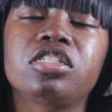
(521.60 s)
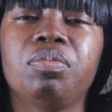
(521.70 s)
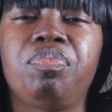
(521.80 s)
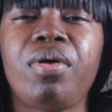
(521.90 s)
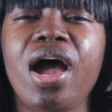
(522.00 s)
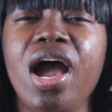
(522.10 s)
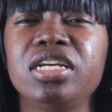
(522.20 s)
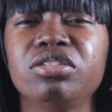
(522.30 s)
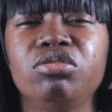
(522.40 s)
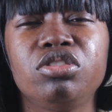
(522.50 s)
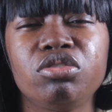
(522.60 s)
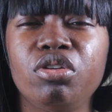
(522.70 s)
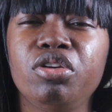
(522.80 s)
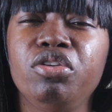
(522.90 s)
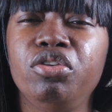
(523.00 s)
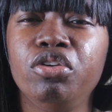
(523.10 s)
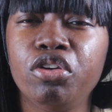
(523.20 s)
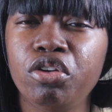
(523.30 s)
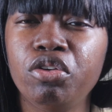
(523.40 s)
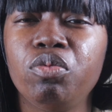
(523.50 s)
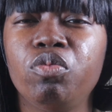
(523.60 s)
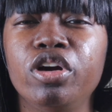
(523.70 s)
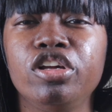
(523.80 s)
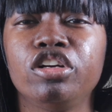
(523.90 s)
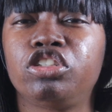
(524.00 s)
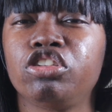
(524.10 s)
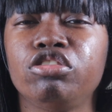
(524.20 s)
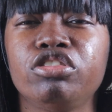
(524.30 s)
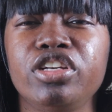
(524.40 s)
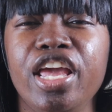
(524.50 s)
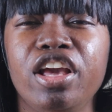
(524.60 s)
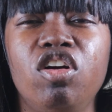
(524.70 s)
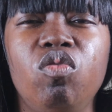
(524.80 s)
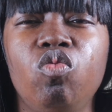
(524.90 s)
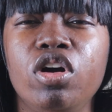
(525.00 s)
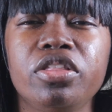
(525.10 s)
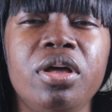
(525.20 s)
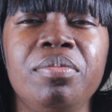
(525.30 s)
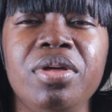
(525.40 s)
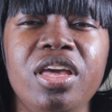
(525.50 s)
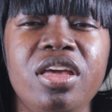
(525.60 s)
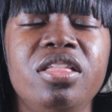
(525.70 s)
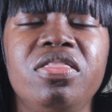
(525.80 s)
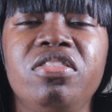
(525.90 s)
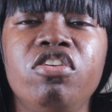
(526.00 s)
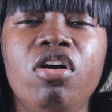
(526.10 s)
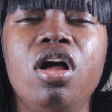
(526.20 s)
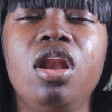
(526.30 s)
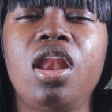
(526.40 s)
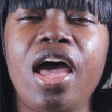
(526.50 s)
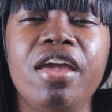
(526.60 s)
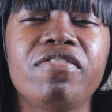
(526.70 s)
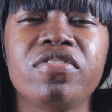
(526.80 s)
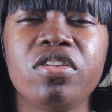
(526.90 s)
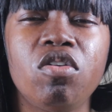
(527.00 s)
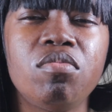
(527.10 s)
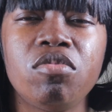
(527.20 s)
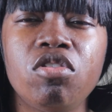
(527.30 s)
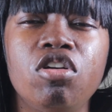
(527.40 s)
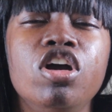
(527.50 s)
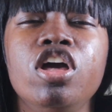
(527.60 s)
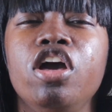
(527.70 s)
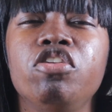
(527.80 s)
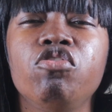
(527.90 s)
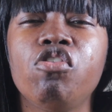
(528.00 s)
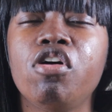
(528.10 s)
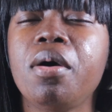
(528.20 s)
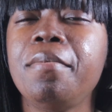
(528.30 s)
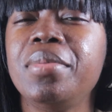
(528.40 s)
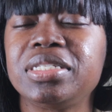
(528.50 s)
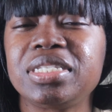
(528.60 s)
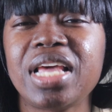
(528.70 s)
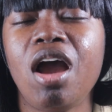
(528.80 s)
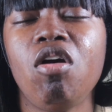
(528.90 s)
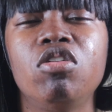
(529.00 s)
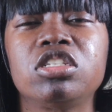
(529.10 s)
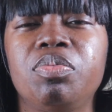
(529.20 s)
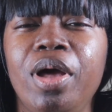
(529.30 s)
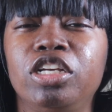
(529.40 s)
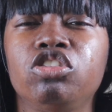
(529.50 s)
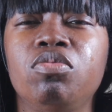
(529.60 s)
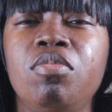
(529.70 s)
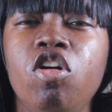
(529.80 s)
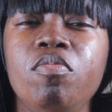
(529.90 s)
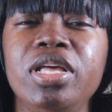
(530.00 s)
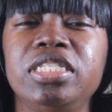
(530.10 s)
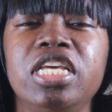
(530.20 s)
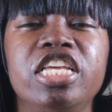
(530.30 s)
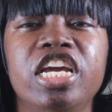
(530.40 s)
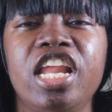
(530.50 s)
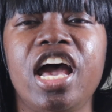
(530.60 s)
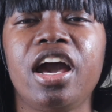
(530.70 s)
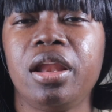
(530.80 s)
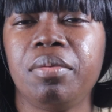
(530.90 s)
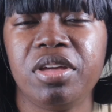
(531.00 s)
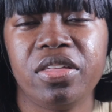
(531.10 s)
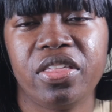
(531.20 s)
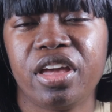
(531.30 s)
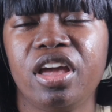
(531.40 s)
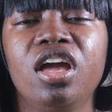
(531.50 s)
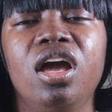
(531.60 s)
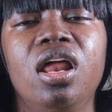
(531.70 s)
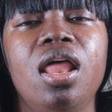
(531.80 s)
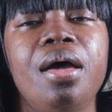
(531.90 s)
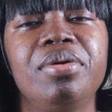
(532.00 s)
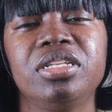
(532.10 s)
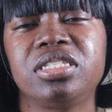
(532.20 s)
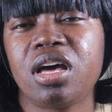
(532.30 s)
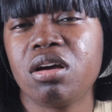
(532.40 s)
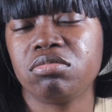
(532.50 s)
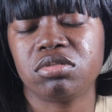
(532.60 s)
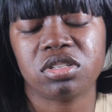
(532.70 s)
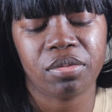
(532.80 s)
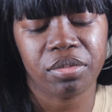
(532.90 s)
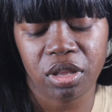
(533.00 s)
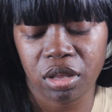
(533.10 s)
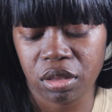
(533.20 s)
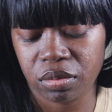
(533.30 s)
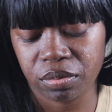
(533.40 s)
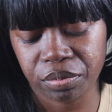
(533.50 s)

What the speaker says: The surprise is on you when your children ain't gonna want them in your life no more. And you're gonna miss out on special moments and you're not gonna be there. Let me tell you something.